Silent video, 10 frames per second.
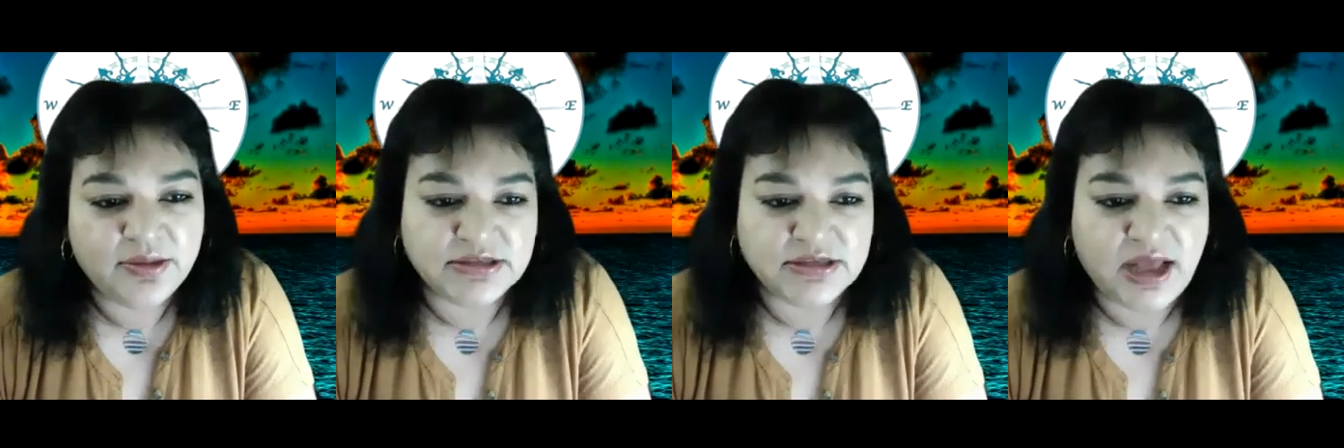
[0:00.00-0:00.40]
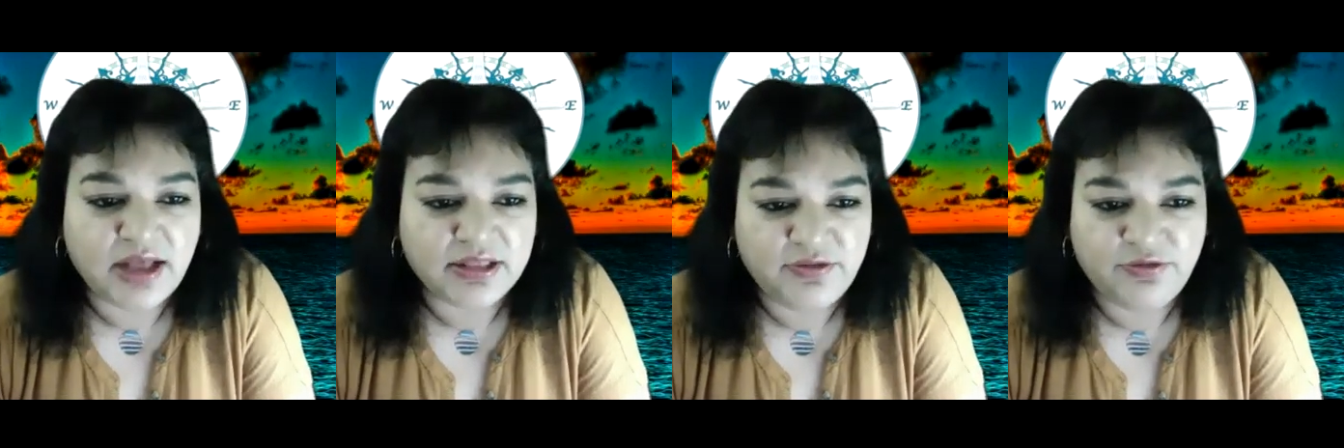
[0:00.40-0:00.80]

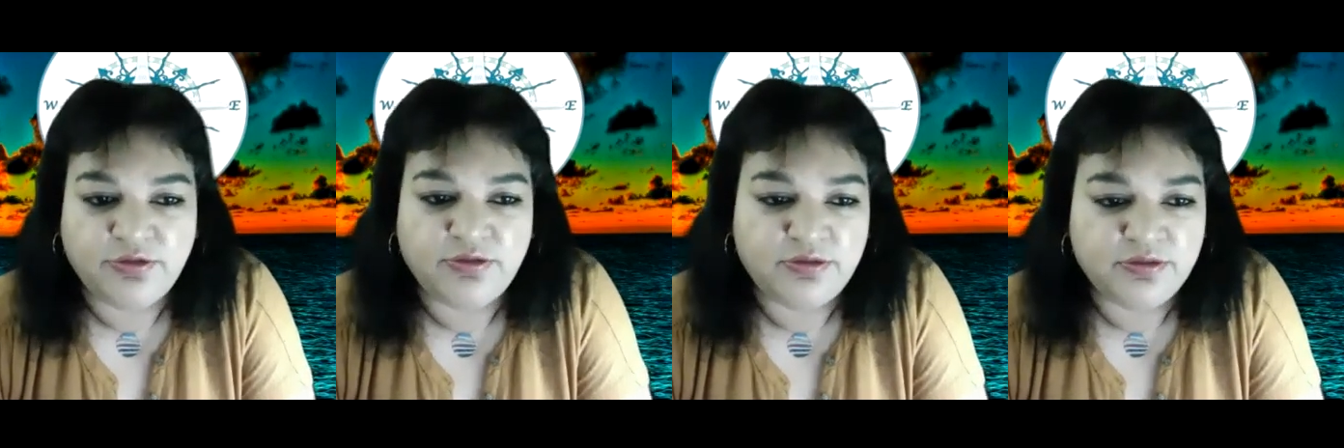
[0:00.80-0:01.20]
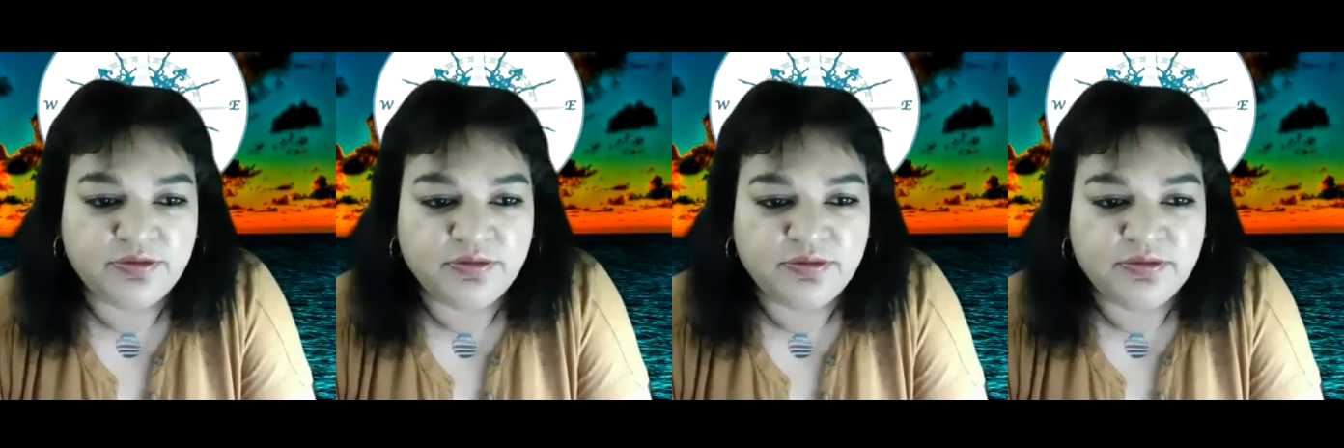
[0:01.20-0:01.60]
proteins, healthy
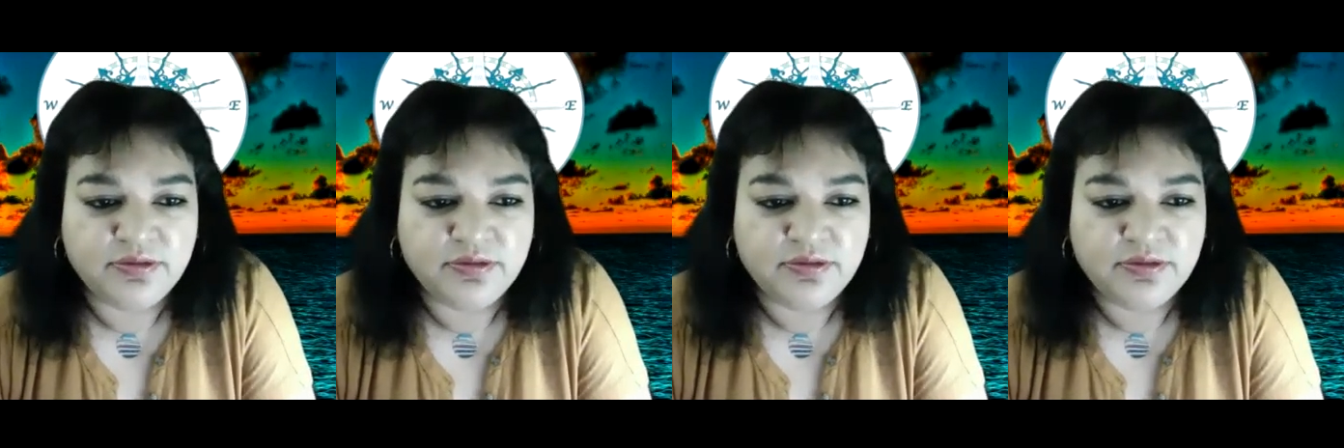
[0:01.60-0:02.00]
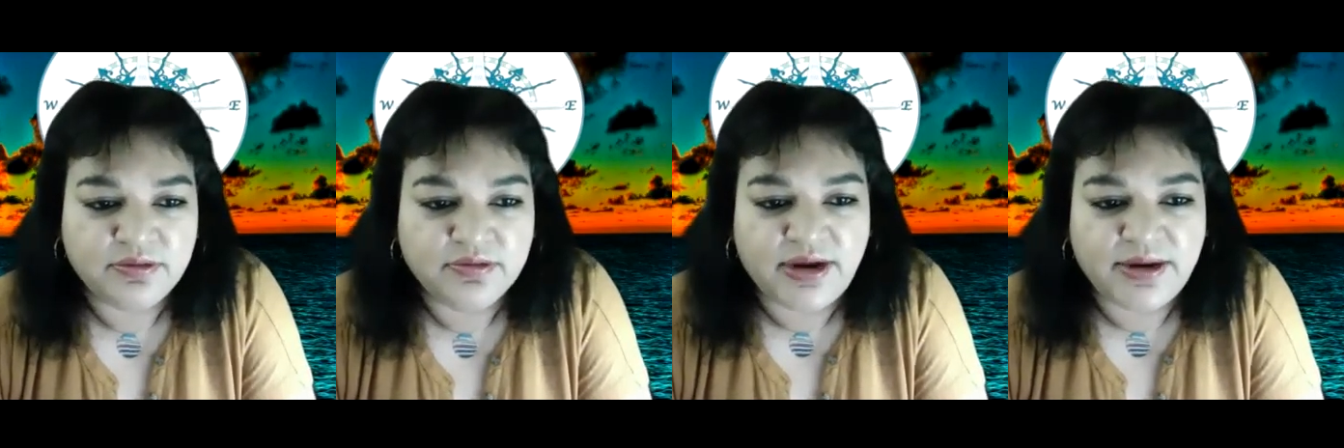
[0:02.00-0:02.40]
food,
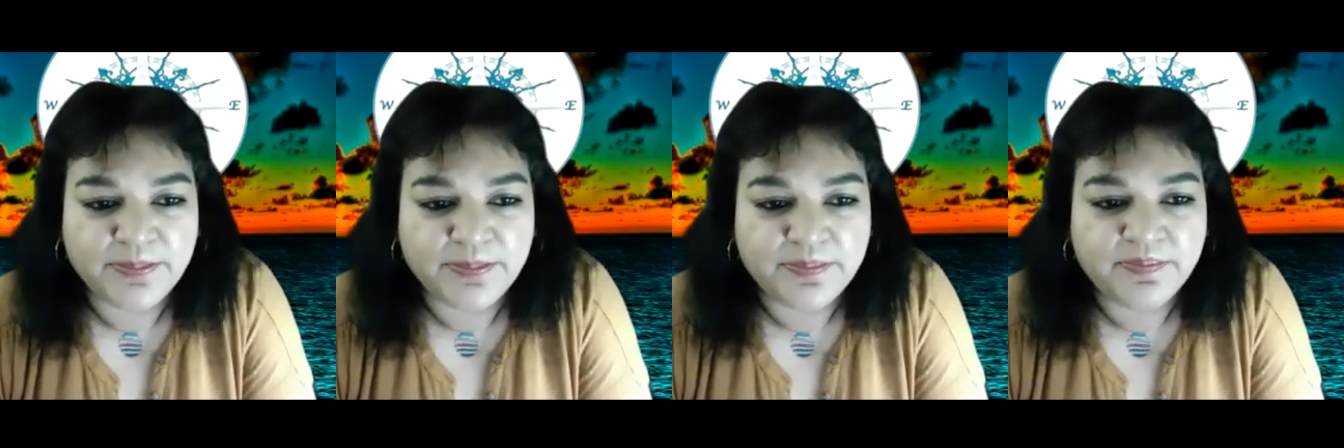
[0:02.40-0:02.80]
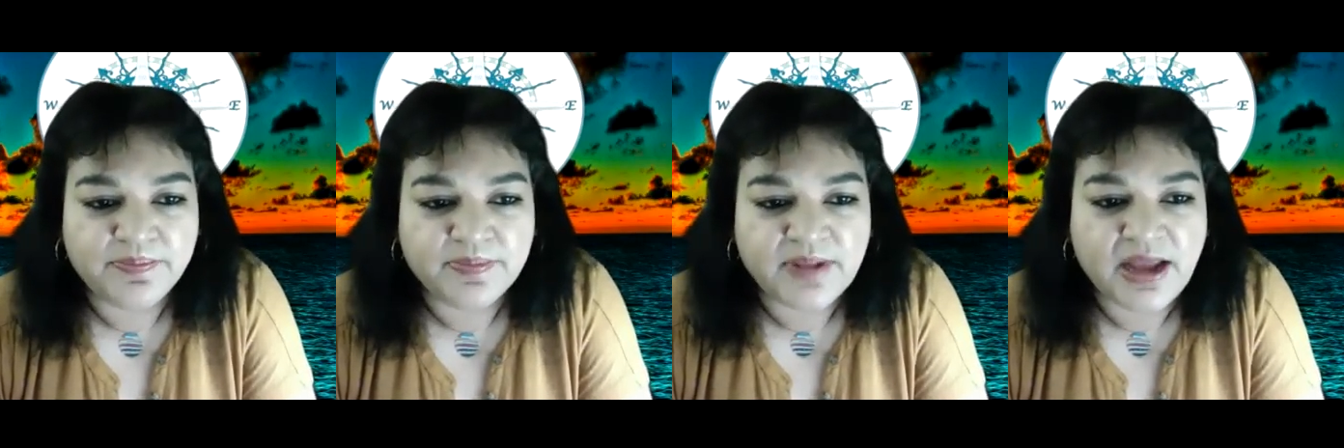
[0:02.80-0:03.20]
right?
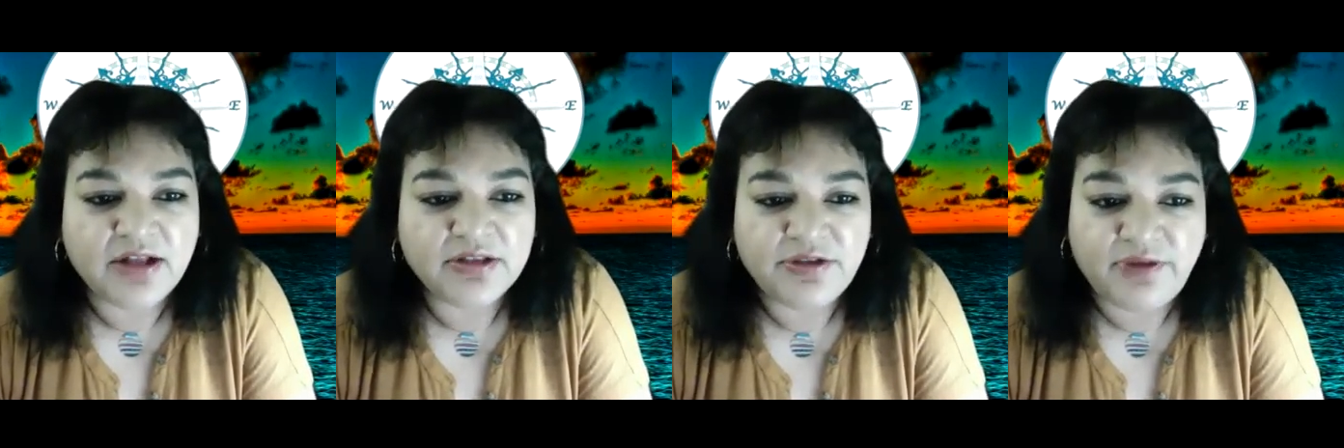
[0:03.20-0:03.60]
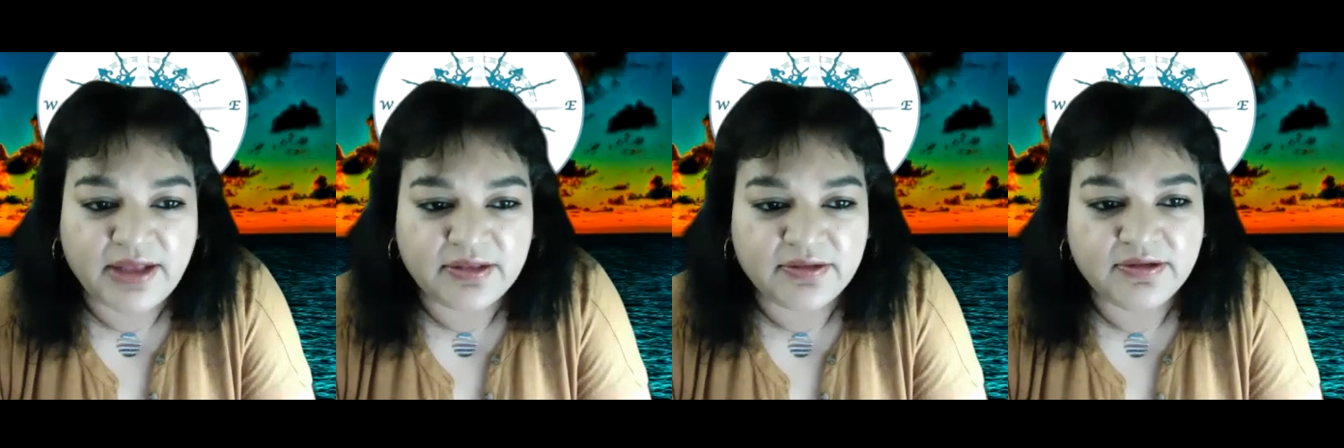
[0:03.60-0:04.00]
Healthy fats.